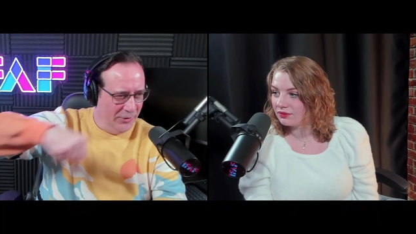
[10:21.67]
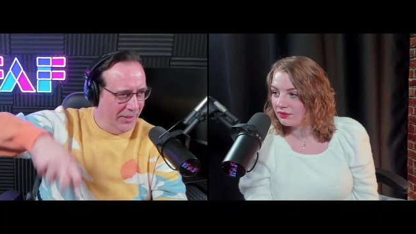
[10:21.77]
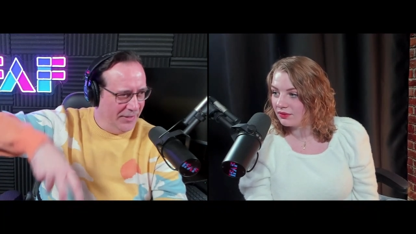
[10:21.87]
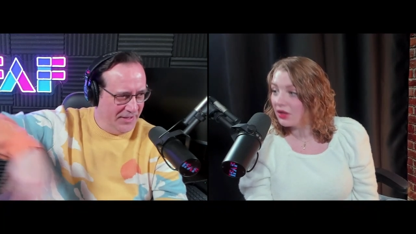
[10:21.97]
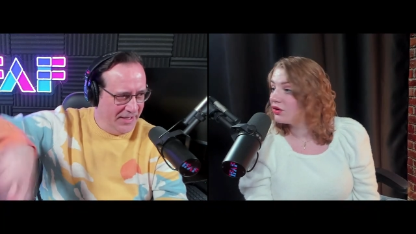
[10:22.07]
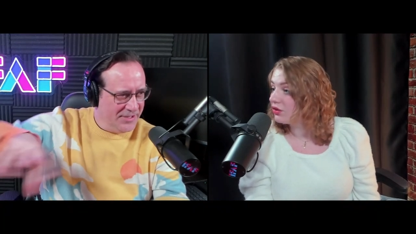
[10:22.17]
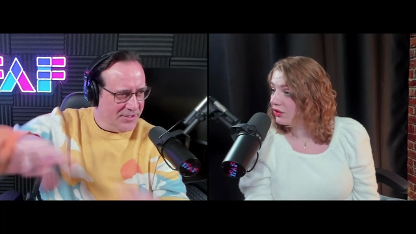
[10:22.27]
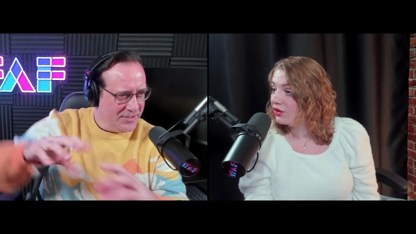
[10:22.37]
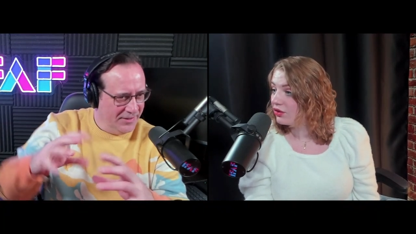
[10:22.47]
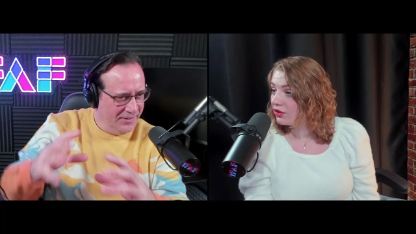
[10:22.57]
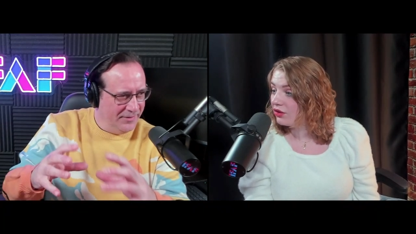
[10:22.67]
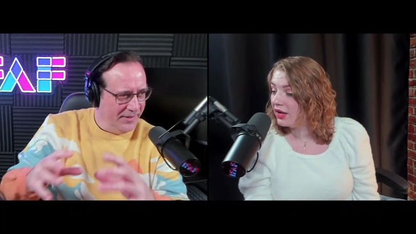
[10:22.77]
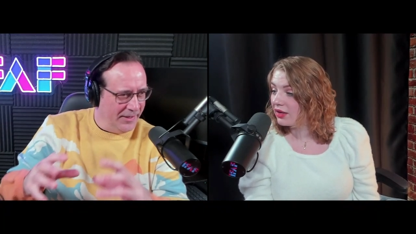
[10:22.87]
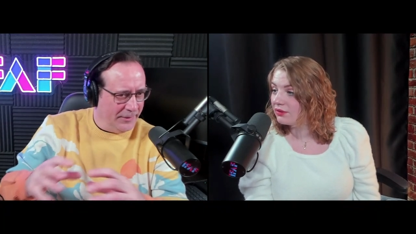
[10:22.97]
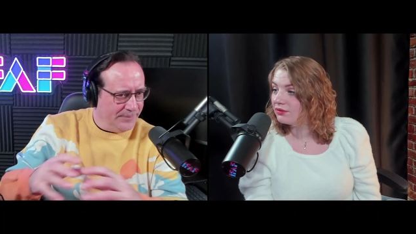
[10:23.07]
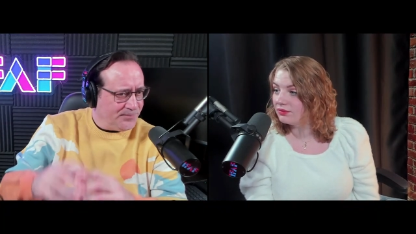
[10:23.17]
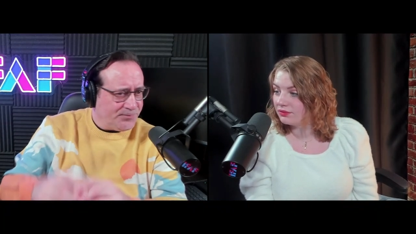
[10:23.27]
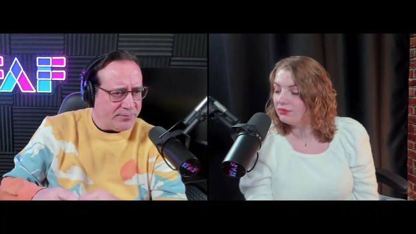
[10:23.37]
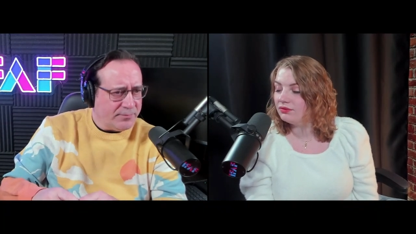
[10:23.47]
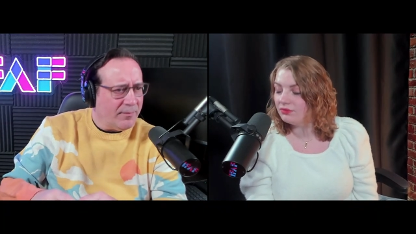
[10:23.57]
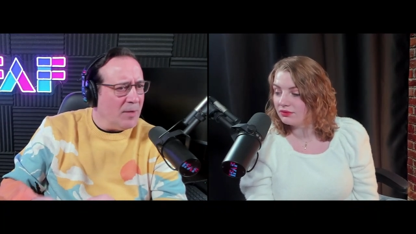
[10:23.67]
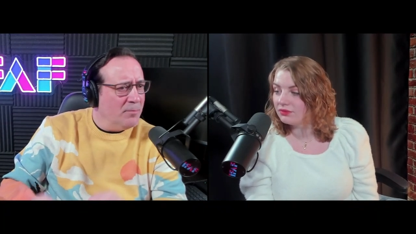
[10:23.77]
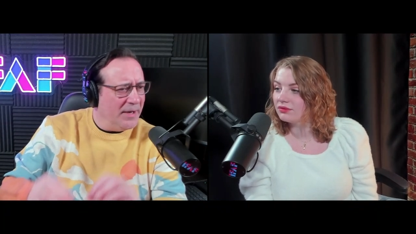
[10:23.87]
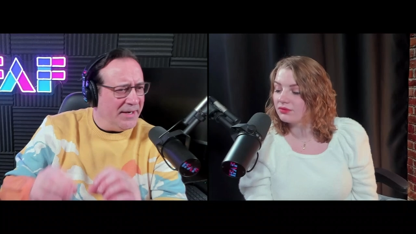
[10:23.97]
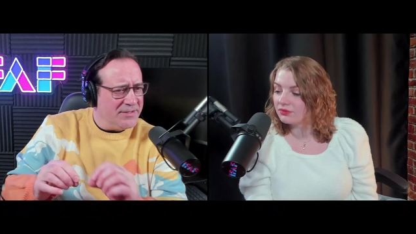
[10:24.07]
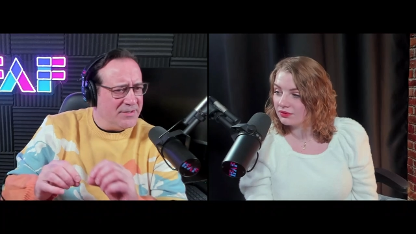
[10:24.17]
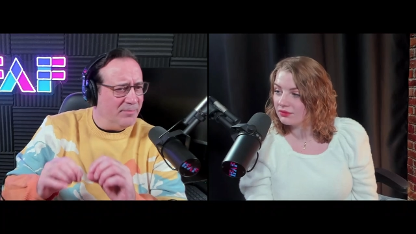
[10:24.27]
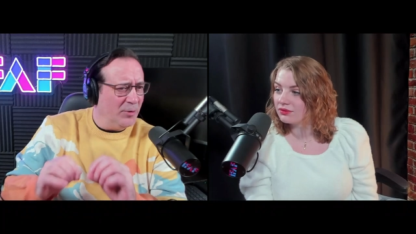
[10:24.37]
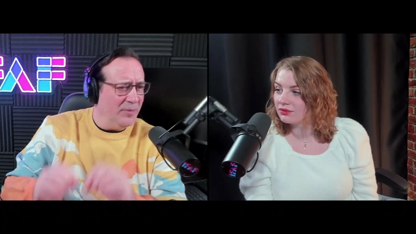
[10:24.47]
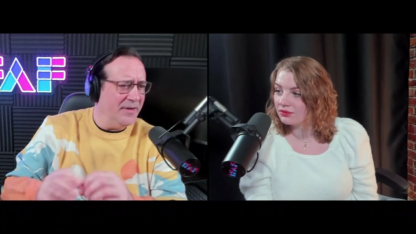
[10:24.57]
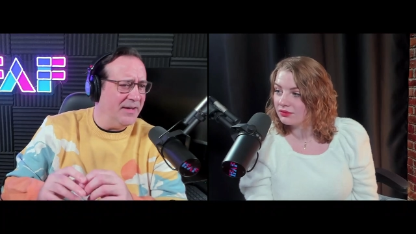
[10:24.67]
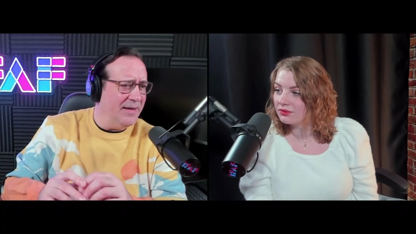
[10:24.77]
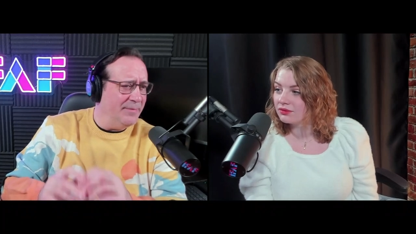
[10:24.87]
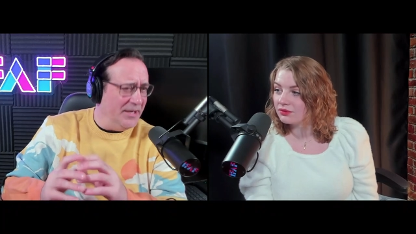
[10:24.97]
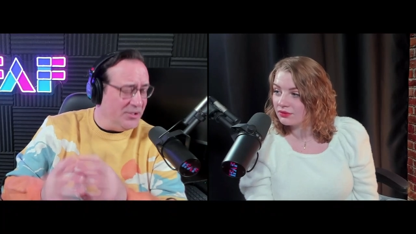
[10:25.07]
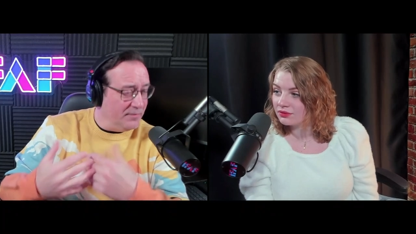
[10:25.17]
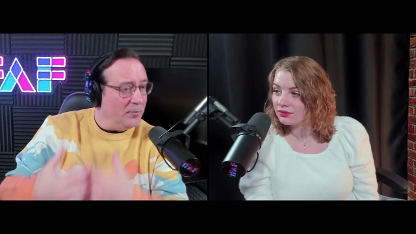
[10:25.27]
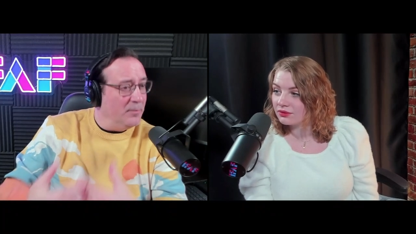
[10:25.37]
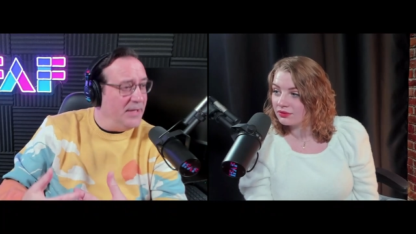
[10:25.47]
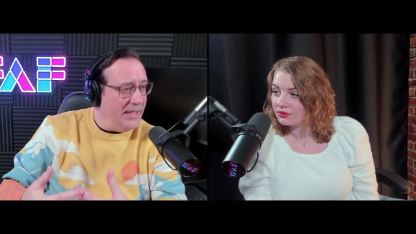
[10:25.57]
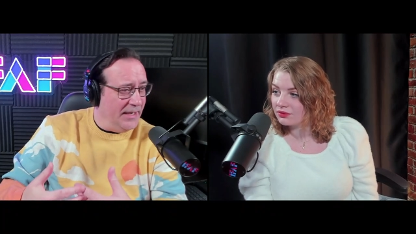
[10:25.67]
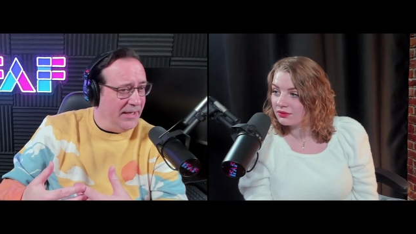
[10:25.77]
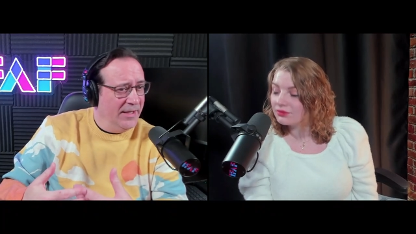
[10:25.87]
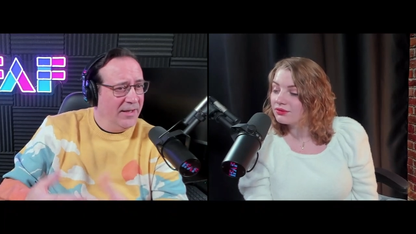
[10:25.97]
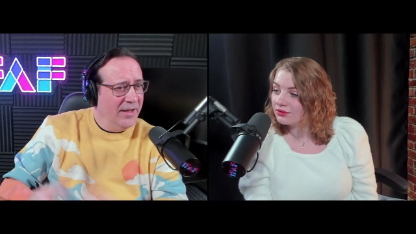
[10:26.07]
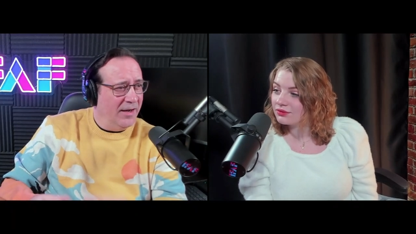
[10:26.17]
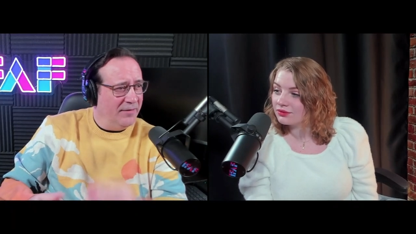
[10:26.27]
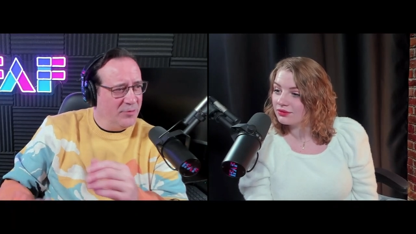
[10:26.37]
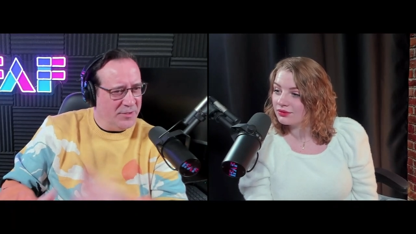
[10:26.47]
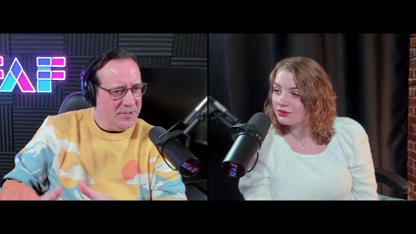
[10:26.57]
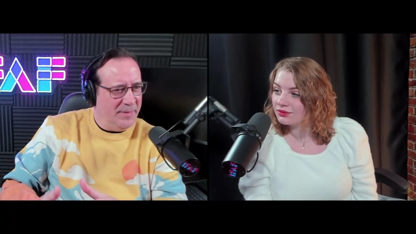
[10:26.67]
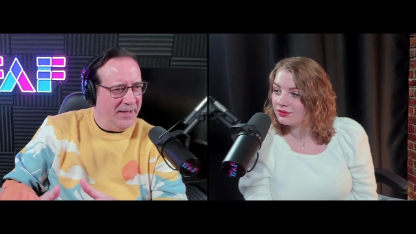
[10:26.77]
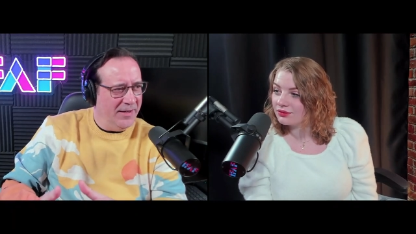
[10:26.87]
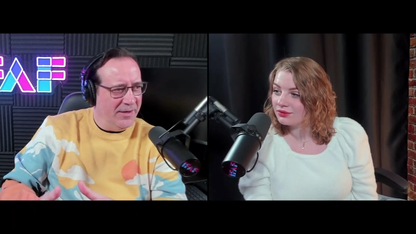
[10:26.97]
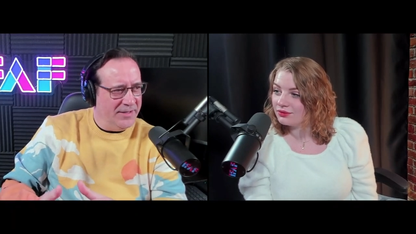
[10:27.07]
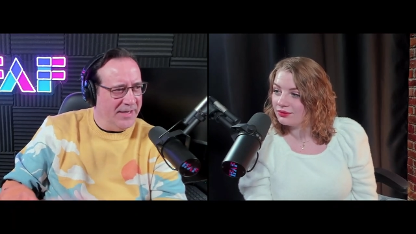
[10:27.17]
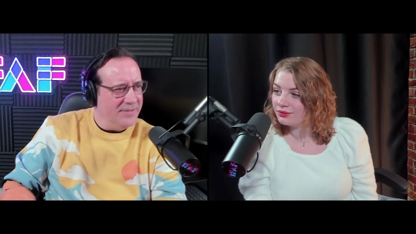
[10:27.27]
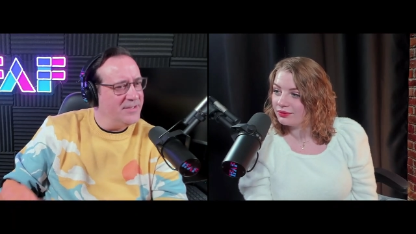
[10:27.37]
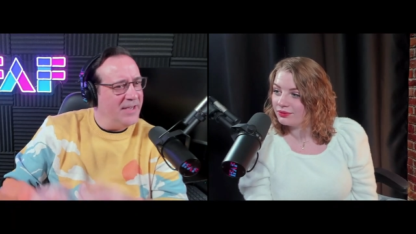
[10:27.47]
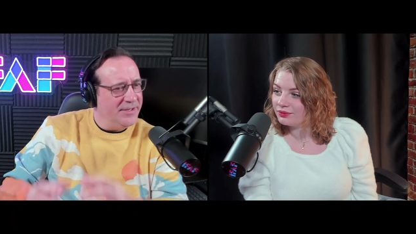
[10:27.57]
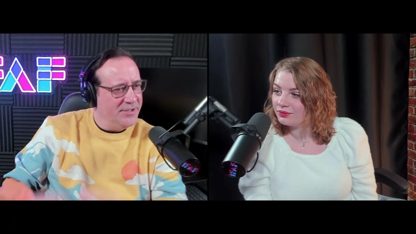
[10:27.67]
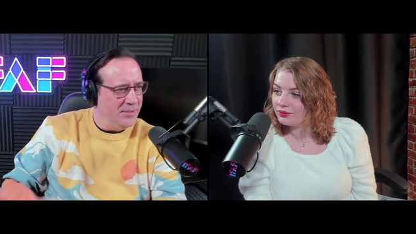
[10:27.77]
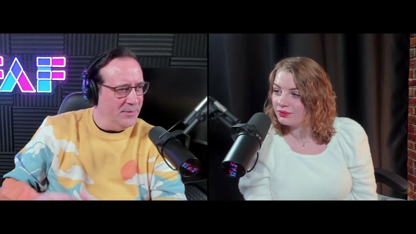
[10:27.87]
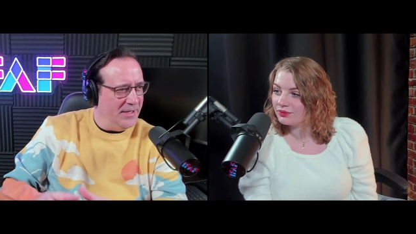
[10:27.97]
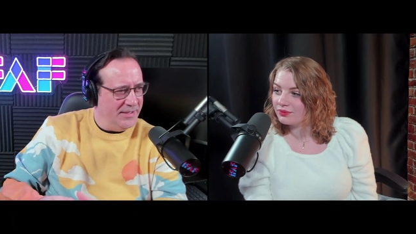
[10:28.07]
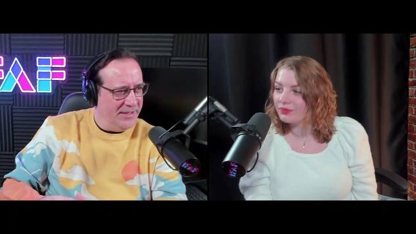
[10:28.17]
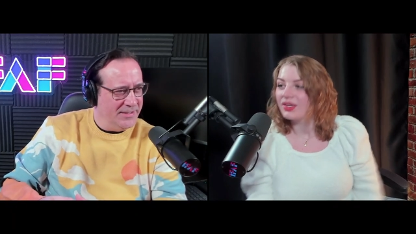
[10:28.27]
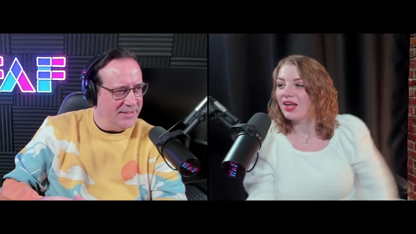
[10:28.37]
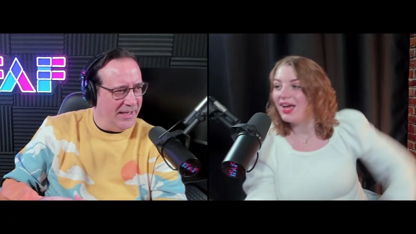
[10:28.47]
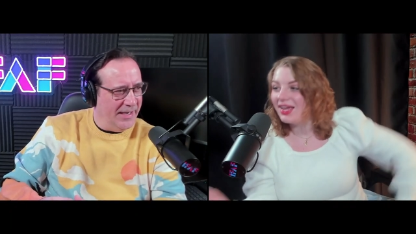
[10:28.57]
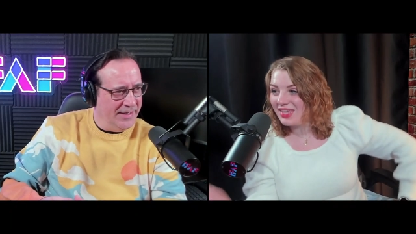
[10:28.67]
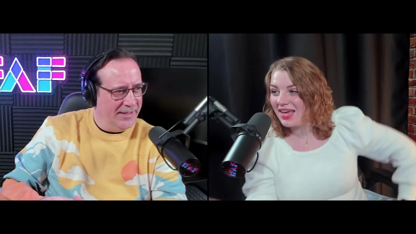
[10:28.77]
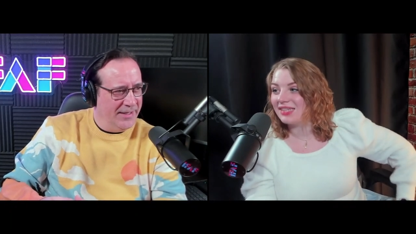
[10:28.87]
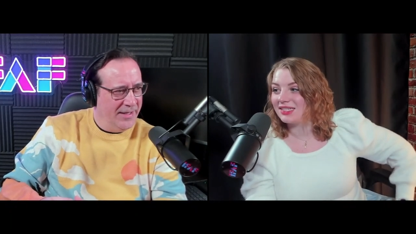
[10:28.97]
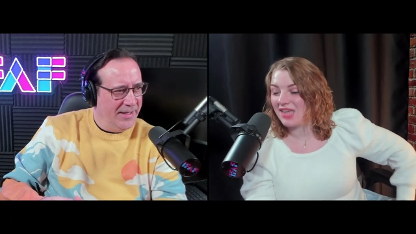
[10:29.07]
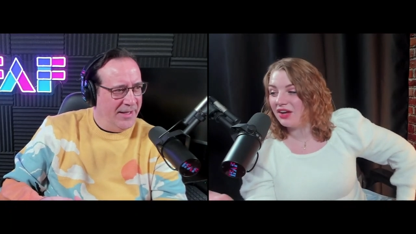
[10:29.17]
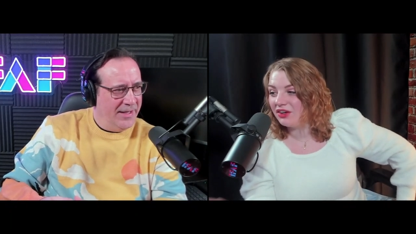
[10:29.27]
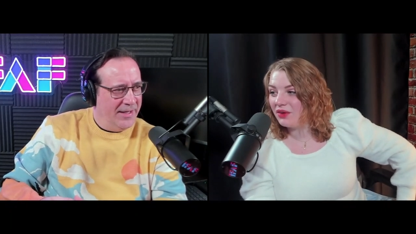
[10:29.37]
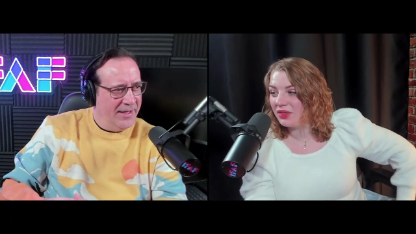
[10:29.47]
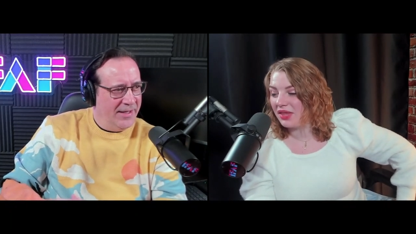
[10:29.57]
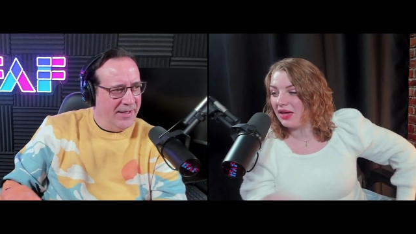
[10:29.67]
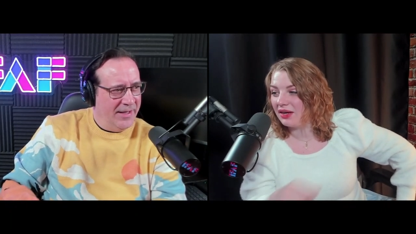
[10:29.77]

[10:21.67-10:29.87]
Speaker 1: on the edge. It's a little right. thicker. Mm-hmm but it's the perfect combination for me of crispy on the outside, chewy on the inside.
Speaker 2: Yes, I agree with that.